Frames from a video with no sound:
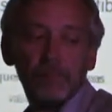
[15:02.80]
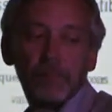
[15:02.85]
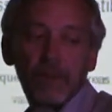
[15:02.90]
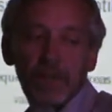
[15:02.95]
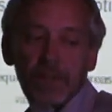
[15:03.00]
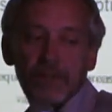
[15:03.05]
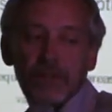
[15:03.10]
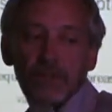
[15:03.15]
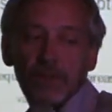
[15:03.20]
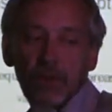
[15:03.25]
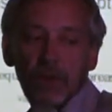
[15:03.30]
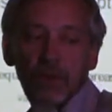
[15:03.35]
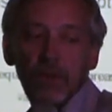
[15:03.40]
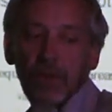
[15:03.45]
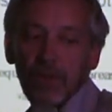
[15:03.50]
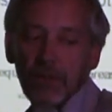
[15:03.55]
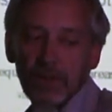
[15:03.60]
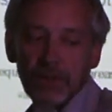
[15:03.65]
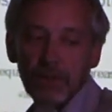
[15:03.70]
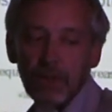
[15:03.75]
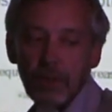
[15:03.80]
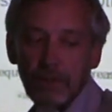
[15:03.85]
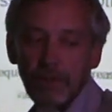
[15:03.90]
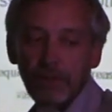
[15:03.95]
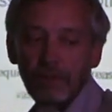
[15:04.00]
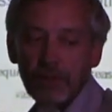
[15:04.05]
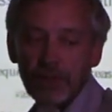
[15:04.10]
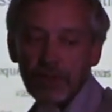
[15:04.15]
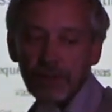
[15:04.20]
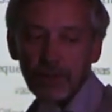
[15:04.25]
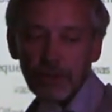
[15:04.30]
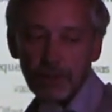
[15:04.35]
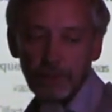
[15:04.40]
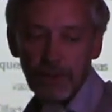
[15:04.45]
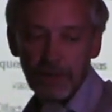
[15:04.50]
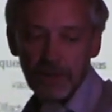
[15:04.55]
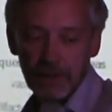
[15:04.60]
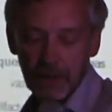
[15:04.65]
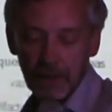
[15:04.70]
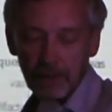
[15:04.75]
But the type of research
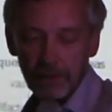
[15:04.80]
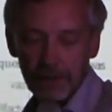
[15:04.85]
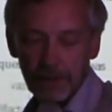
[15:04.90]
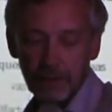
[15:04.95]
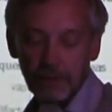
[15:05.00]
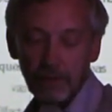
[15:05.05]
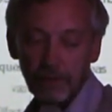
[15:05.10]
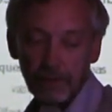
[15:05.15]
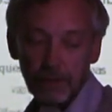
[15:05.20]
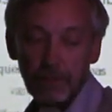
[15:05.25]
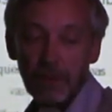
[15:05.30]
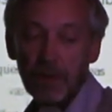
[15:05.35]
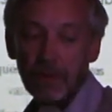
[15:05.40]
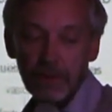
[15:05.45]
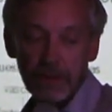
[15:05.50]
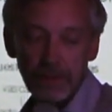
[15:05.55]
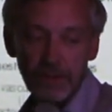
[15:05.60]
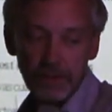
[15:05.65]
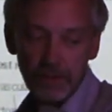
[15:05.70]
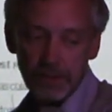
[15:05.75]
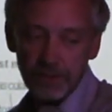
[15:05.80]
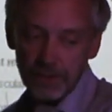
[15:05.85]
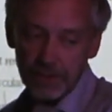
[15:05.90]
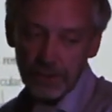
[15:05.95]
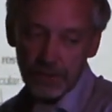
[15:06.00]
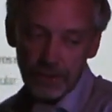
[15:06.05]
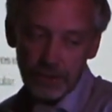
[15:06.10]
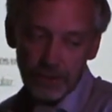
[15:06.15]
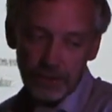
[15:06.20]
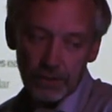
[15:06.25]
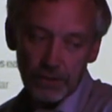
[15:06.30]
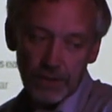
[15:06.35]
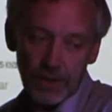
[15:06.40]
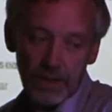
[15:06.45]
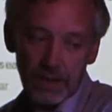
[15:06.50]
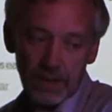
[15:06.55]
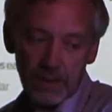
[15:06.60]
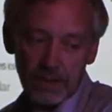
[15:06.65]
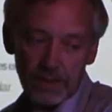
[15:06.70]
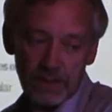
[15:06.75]
being carried out on the Parkinson's tissue
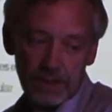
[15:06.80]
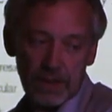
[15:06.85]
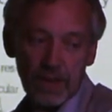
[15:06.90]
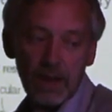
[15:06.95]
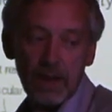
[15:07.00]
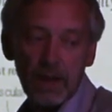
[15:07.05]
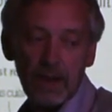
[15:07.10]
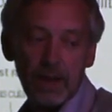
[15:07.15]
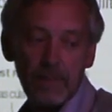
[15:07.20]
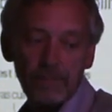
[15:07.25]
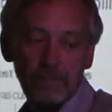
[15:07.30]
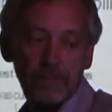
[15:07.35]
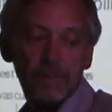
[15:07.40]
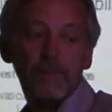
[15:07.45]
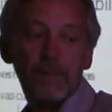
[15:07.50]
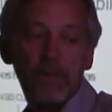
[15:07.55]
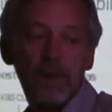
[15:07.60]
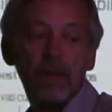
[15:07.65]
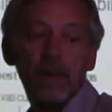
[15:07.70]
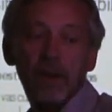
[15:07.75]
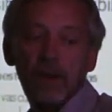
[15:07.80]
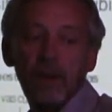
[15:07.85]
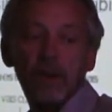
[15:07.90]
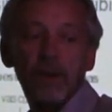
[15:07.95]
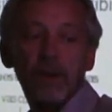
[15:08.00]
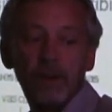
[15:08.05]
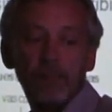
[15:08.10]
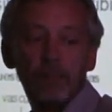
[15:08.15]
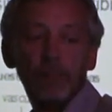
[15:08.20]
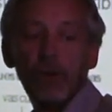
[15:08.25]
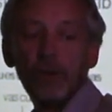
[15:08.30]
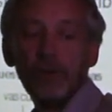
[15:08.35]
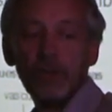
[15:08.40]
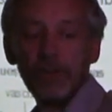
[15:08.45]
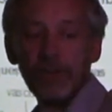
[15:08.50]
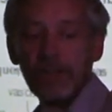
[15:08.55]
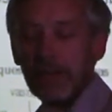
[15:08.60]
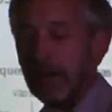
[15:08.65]
is broken